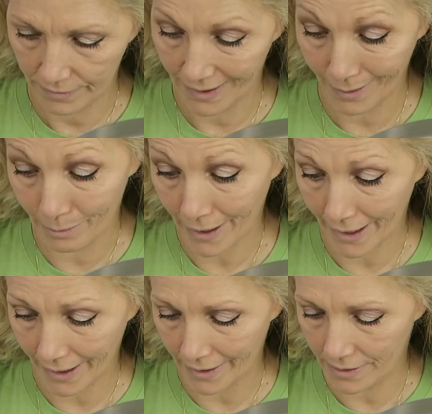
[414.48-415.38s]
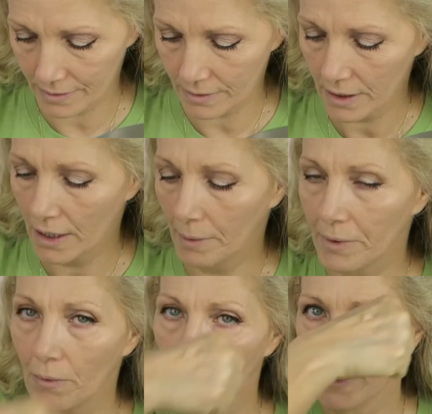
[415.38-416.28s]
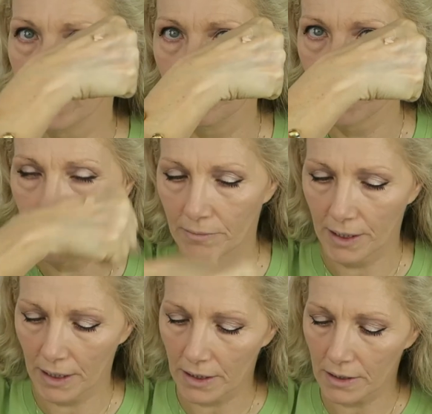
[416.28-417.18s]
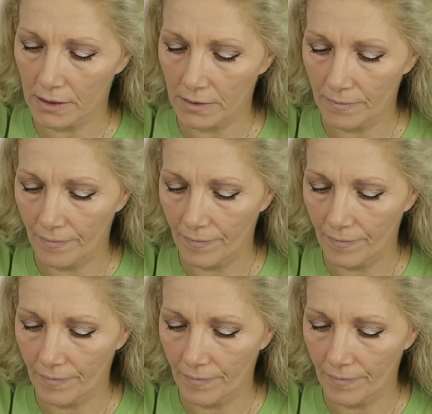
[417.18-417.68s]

you buy it. I put way too much on my hand.